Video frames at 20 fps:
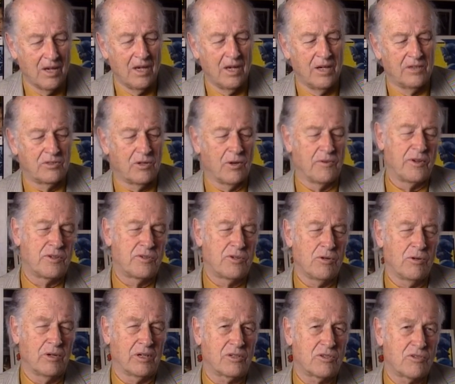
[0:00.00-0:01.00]
So the
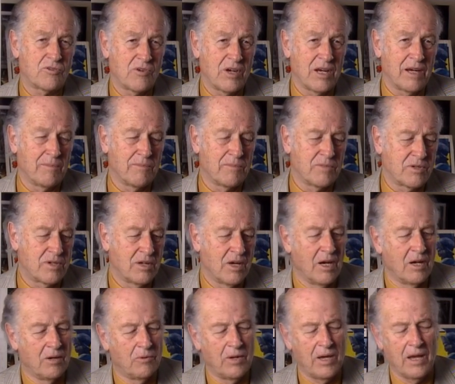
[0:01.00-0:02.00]
two extremes,
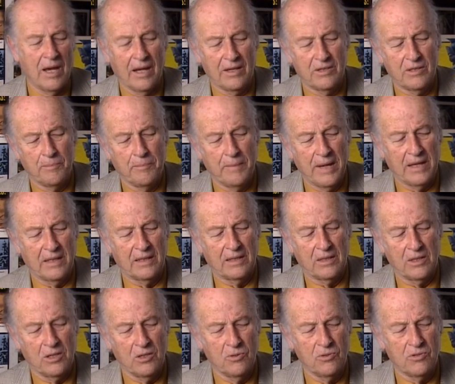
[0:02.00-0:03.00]
we had to make
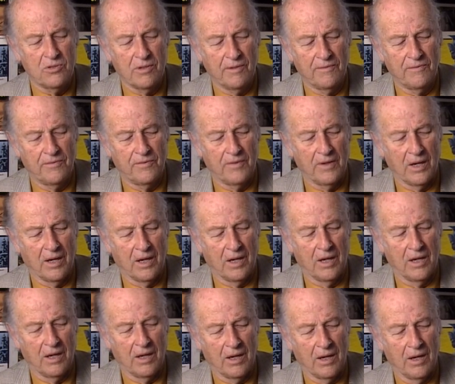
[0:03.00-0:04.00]
use of
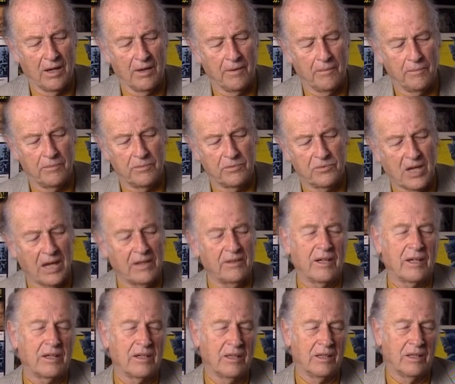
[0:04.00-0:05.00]
a
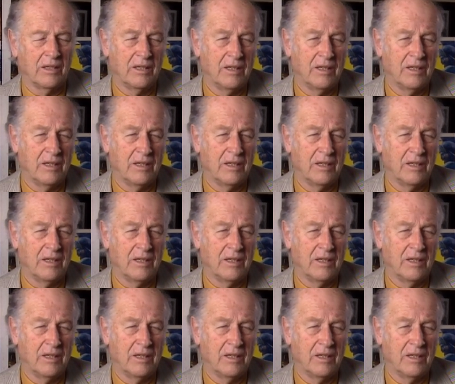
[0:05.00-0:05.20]
technical